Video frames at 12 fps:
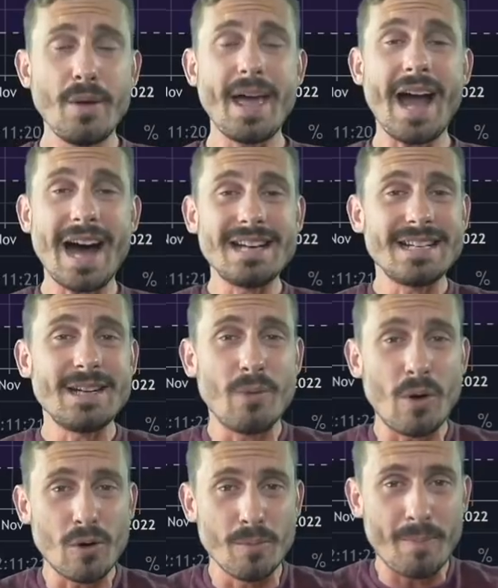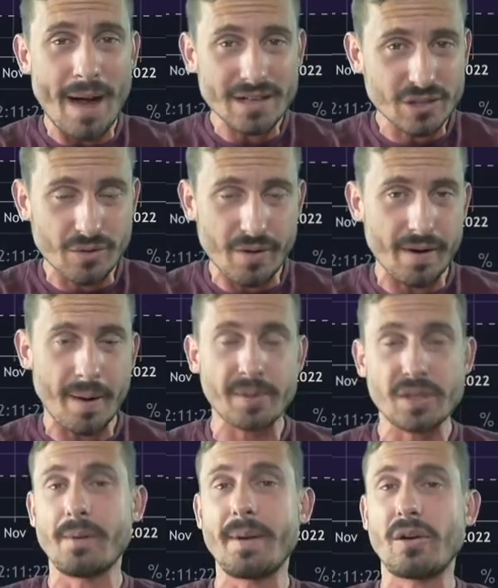there, Andy here. Welcome back to another
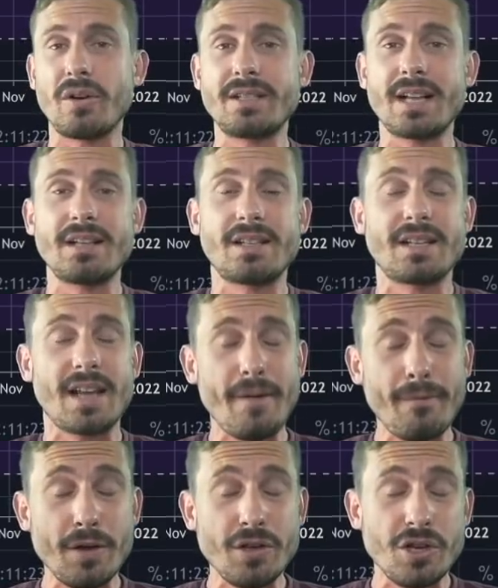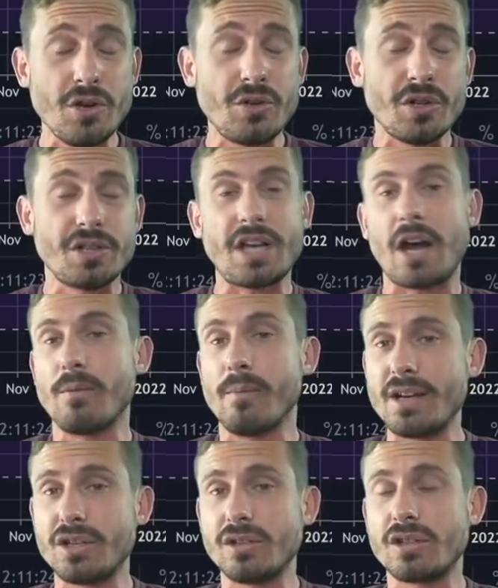episode of Bitcoinsensus. If you're new to the channel,
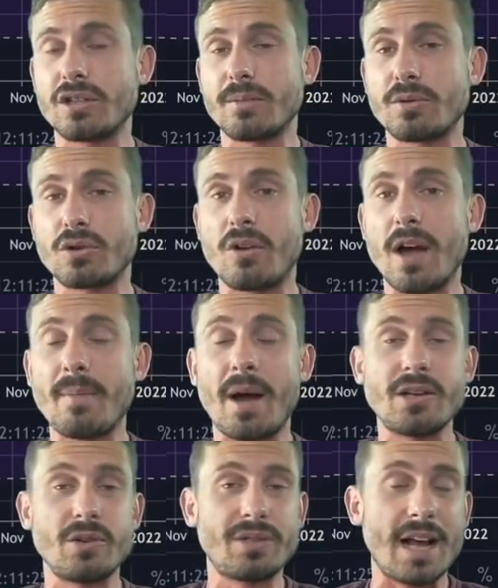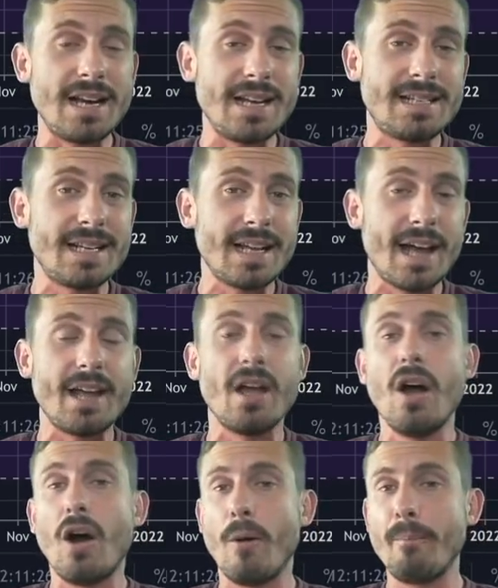make sure to subscribe. I do daily TA
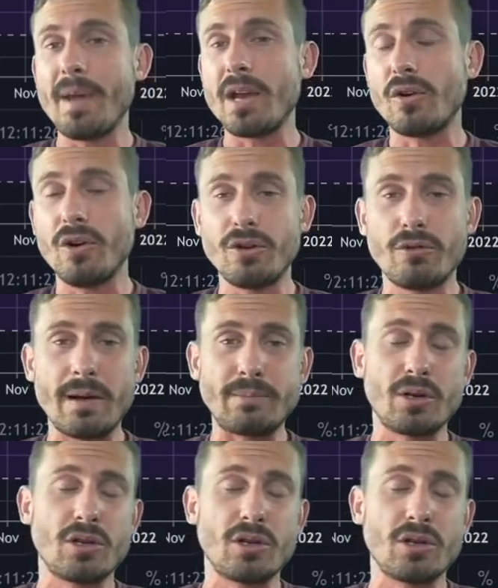on Bitcoin, crypto,